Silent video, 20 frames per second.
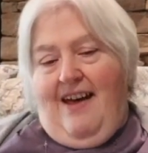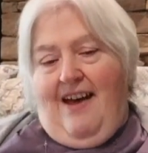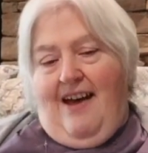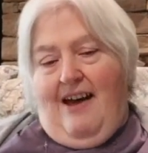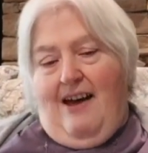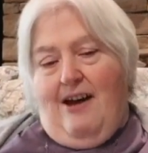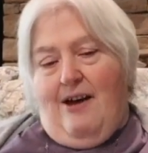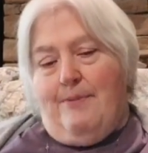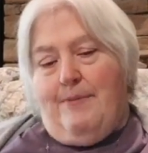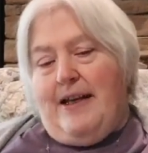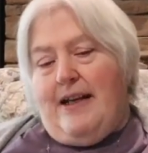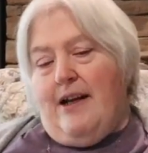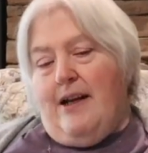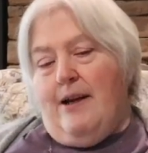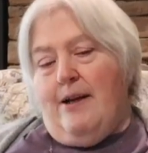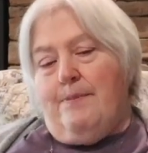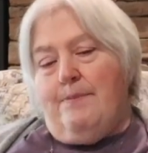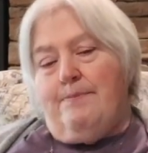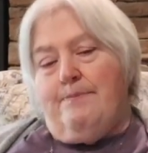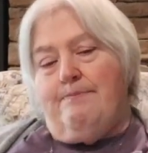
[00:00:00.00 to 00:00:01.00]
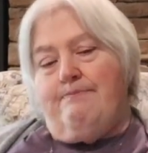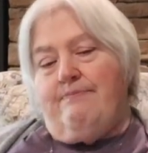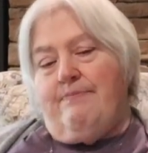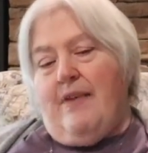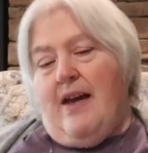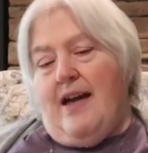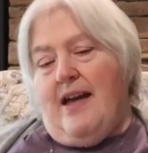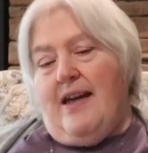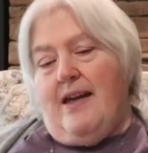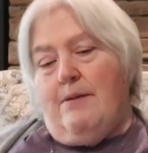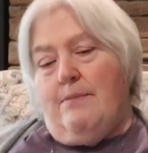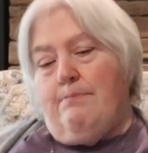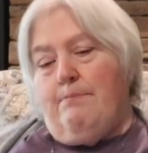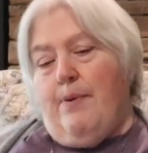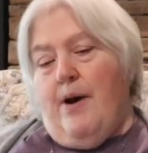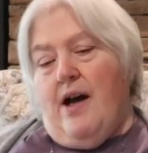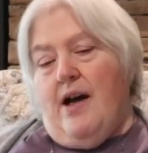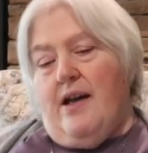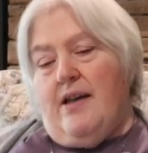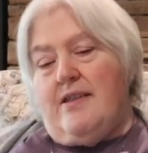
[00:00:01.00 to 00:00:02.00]
And I am
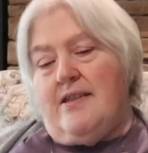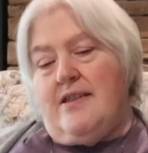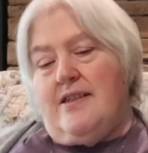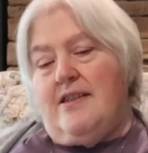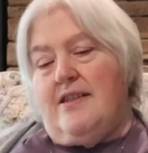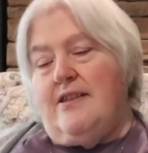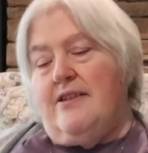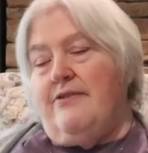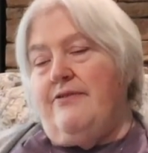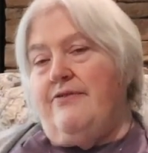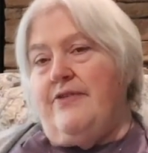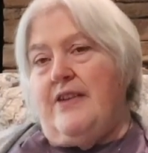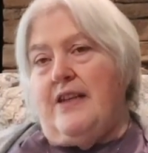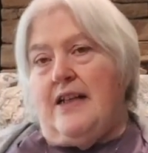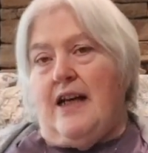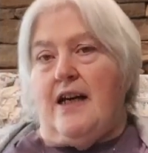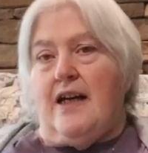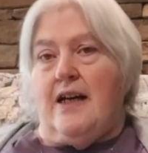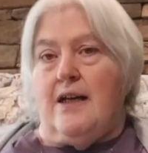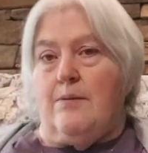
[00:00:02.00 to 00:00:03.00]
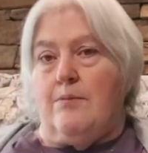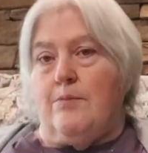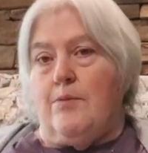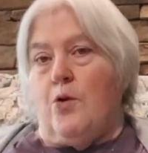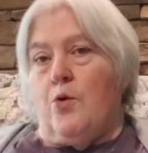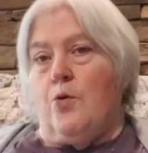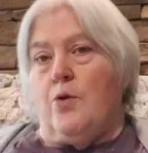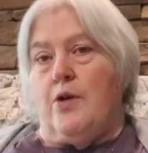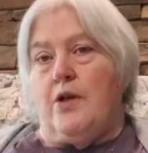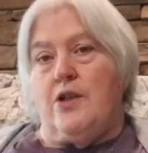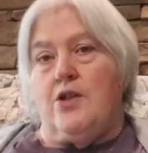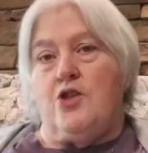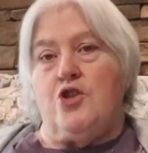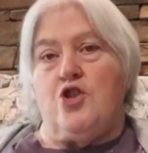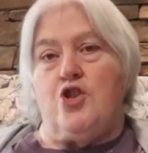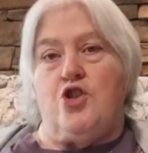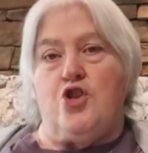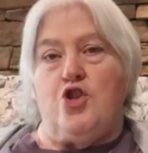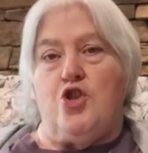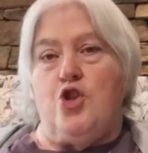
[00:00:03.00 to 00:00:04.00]
positive that I am going
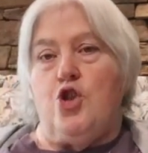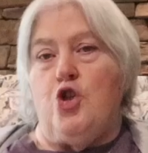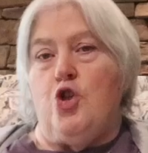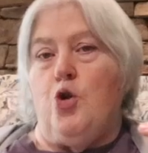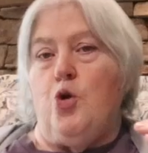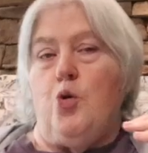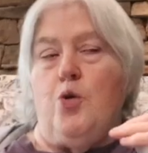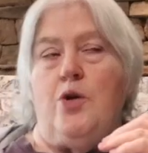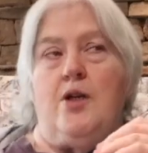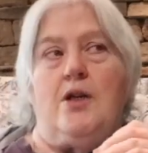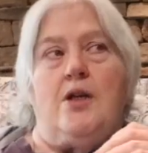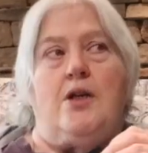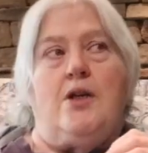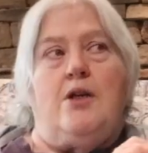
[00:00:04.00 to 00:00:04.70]
to